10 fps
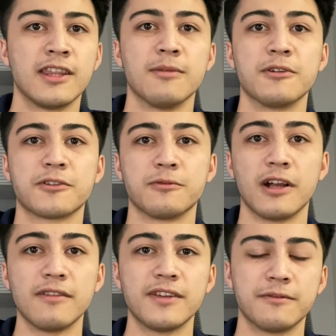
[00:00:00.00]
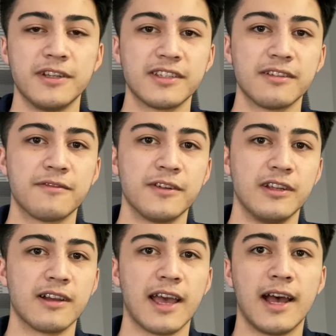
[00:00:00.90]
The most relevant reason for
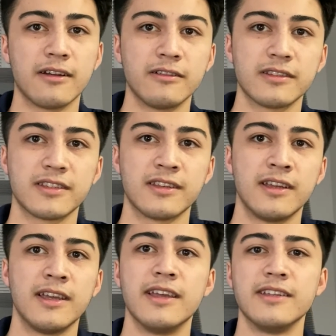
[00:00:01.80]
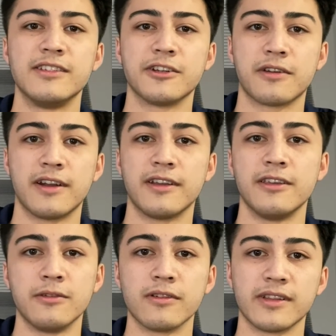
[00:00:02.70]
young adults is your credit
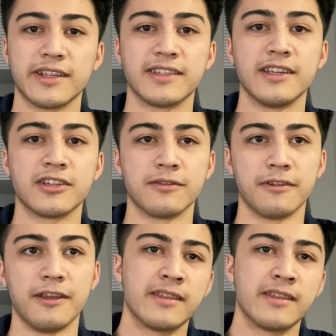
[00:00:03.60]
utilization rate.